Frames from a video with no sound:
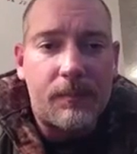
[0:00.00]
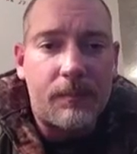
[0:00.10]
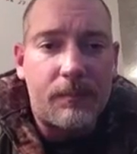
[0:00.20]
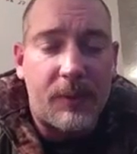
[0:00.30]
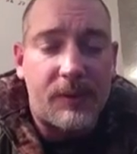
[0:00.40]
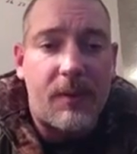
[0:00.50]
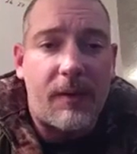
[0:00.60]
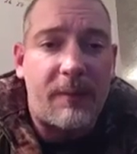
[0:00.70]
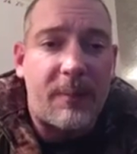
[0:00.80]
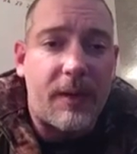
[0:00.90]
Put us all
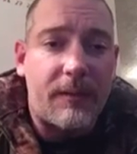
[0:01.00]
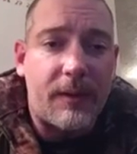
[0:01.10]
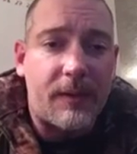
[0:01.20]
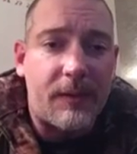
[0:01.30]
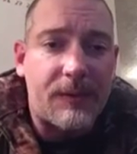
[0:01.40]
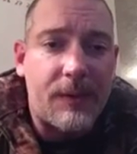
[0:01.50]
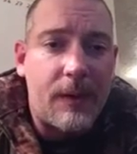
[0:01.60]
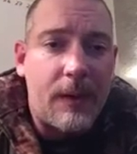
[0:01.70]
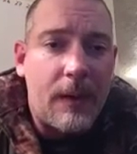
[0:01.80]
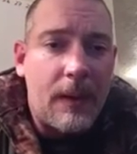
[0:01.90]
in FBI vehicles.
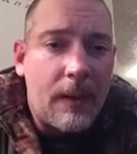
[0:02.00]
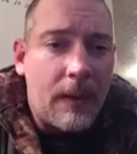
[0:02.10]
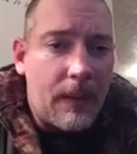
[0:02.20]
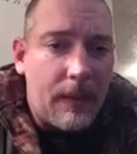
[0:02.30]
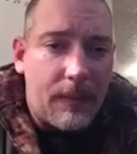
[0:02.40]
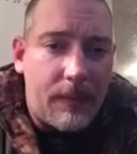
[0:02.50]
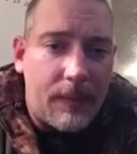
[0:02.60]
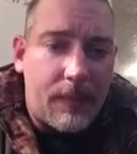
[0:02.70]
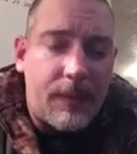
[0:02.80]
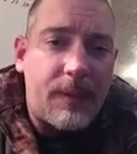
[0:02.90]

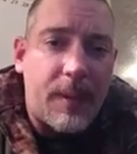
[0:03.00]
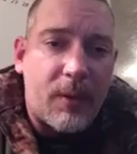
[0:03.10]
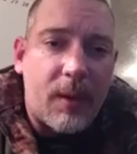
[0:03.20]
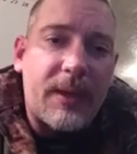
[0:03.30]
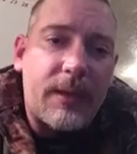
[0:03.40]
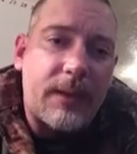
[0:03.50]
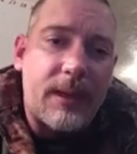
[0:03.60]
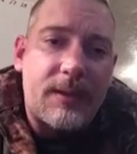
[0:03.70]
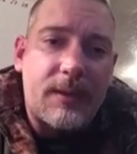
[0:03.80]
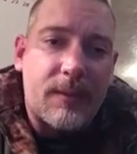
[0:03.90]
They brought me and the
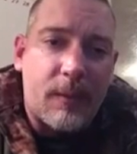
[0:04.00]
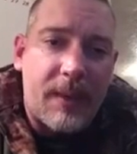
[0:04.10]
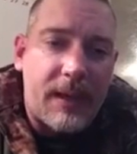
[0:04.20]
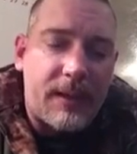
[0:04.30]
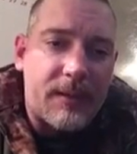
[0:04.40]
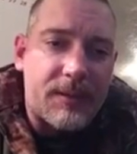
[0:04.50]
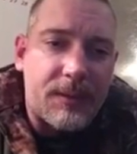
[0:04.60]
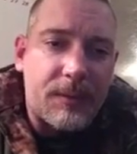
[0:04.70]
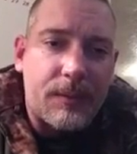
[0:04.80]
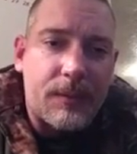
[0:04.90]
18-year-old back here
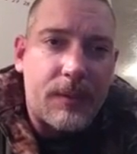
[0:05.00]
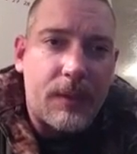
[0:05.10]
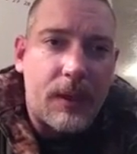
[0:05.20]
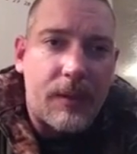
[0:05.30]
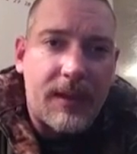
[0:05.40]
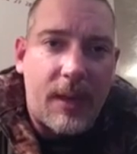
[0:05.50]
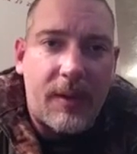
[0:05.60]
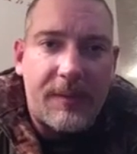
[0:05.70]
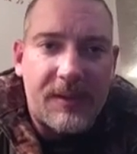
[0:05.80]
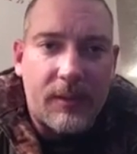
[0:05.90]
to the county
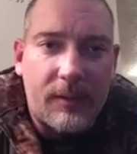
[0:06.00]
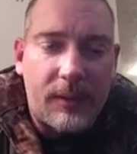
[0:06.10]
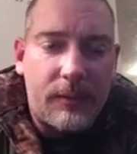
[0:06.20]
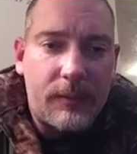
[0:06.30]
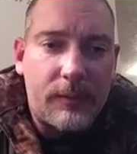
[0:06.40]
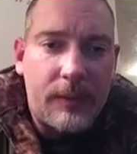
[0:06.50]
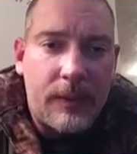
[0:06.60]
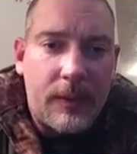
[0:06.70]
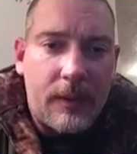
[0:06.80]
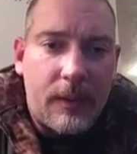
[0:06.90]
facility,
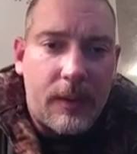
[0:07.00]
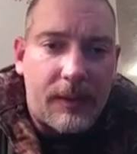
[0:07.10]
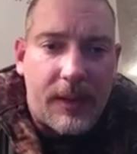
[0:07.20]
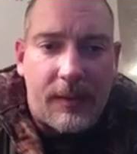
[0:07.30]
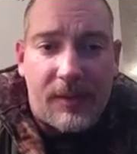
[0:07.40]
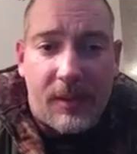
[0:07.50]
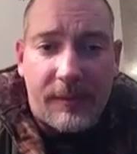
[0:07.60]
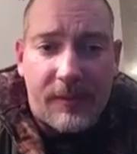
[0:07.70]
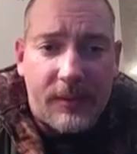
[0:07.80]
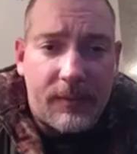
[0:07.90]
the county sheriff's
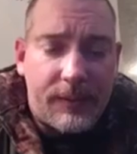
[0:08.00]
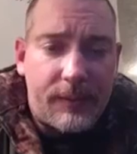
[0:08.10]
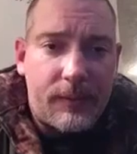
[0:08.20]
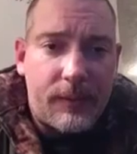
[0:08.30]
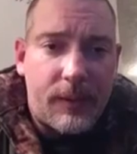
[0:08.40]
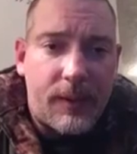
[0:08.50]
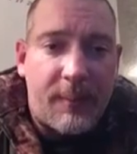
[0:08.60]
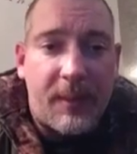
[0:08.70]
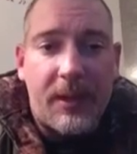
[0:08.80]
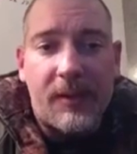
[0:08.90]
facility.
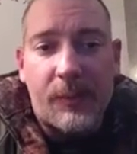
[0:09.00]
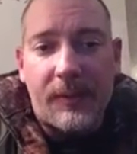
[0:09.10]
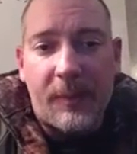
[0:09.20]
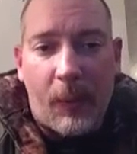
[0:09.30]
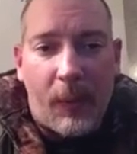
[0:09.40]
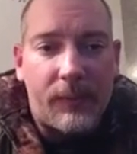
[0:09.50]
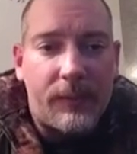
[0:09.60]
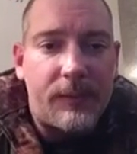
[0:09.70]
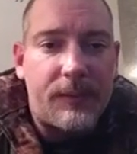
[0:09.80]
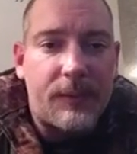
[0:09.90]
Everybody else went to
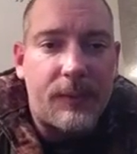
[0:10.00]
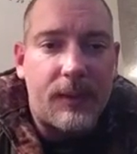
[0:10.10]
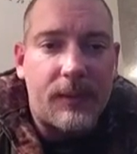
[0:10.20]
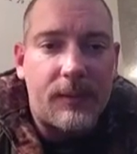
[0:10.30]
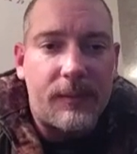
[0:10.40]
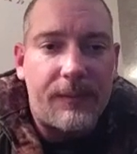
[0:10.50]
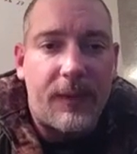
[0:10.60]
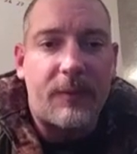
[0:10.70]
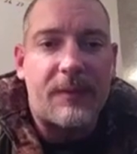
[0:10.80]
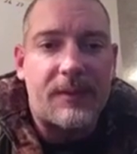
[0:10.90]
Portland to
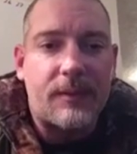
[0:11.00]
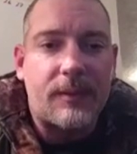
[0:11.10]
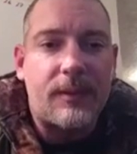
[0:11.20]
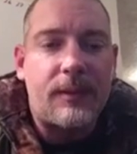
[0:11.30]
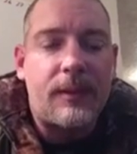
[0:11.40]
federal facility.